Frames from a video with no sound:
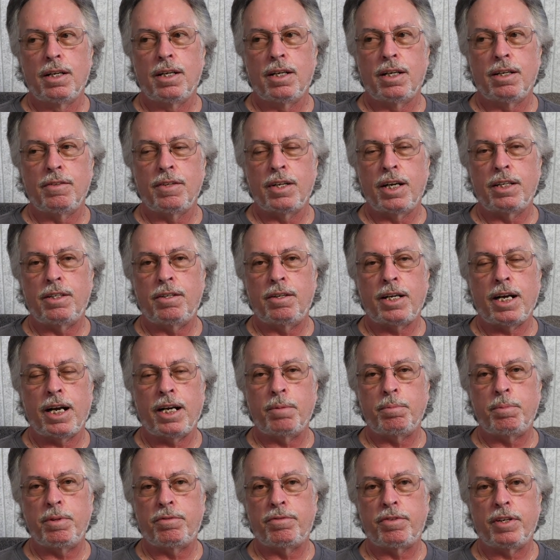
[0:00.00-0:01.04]
I'm like, you got to
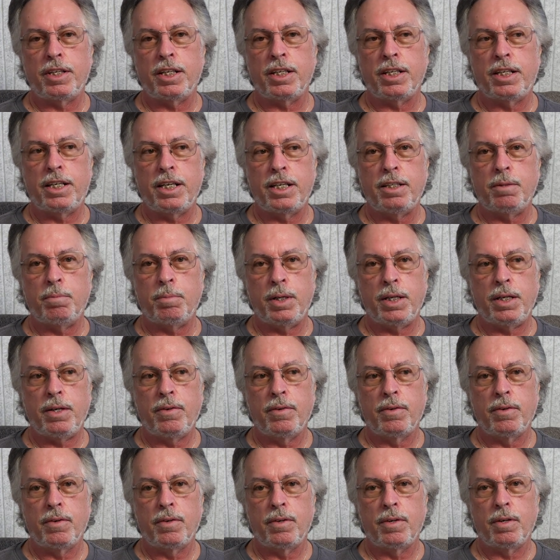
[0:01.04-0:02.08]
be freaking kidding me.
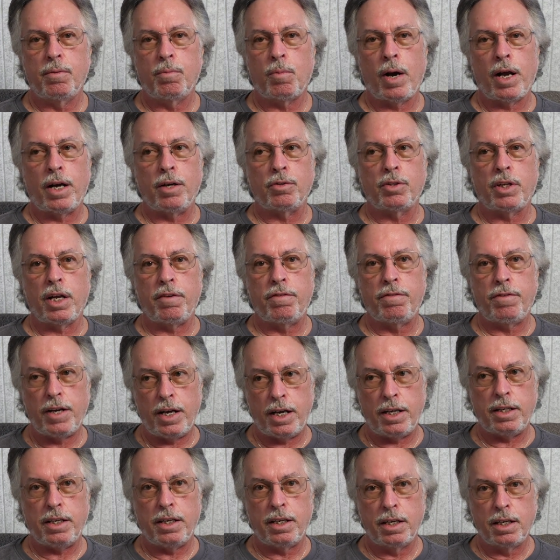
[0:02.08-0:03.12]
Why don't they
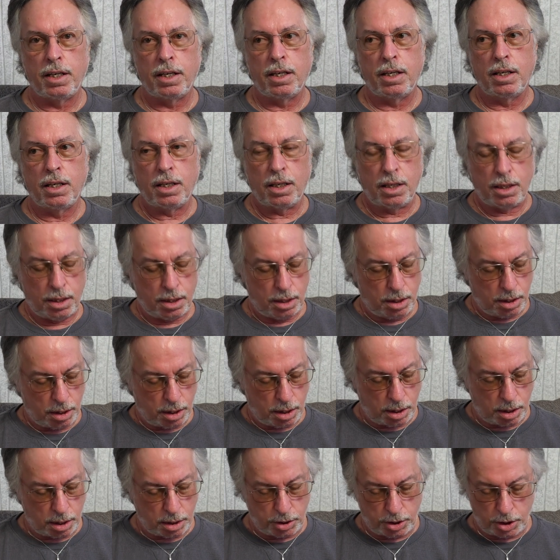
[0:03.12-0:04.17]
fit?
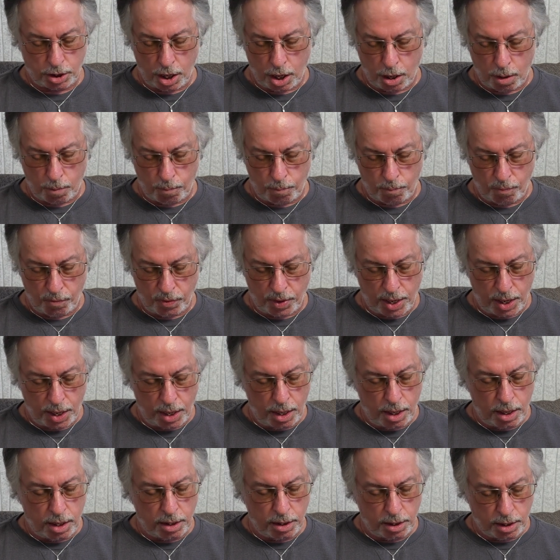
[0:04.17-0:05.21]
So
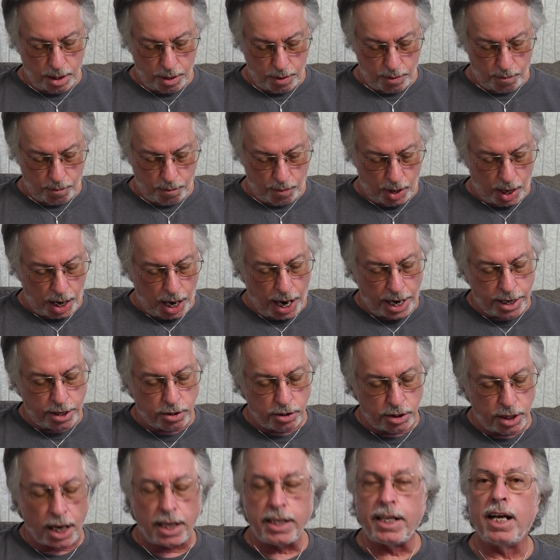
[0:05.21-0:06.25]
I
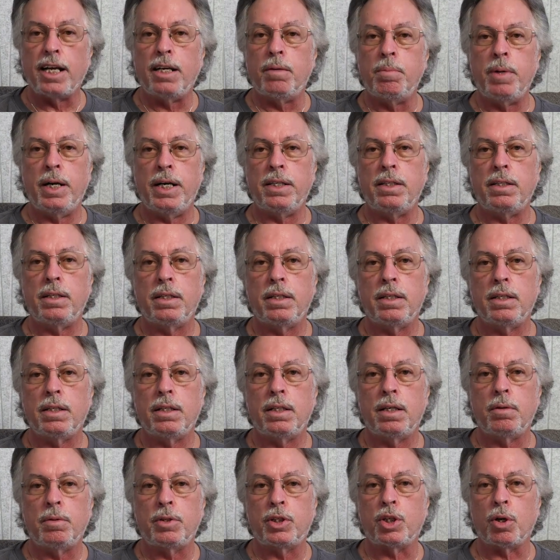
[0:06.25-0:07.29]
could not get them in.
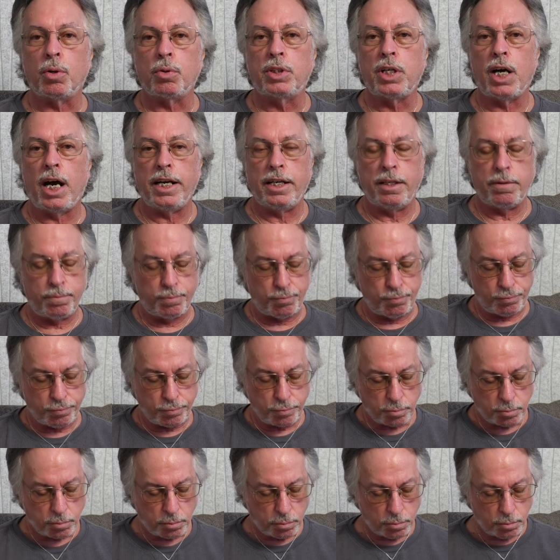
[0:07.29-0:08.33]
It was so tight.
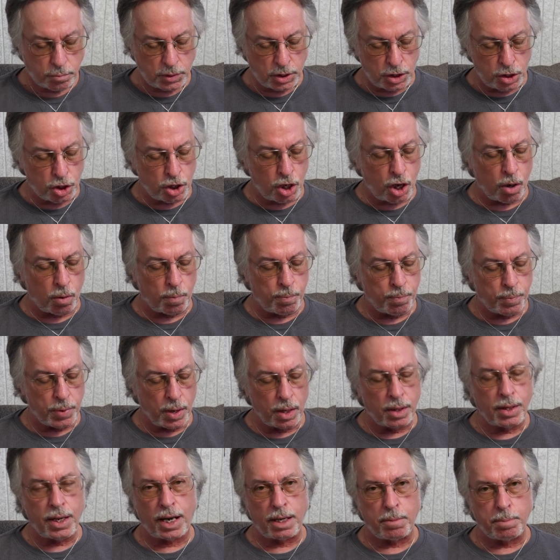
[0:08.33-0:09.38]
So,
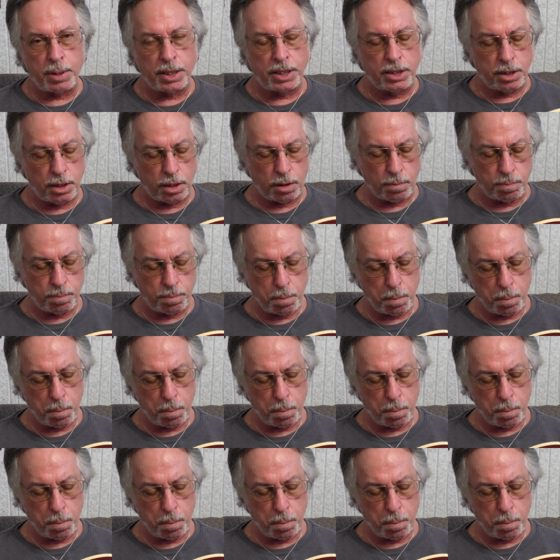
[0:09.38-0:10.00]
not a big deal.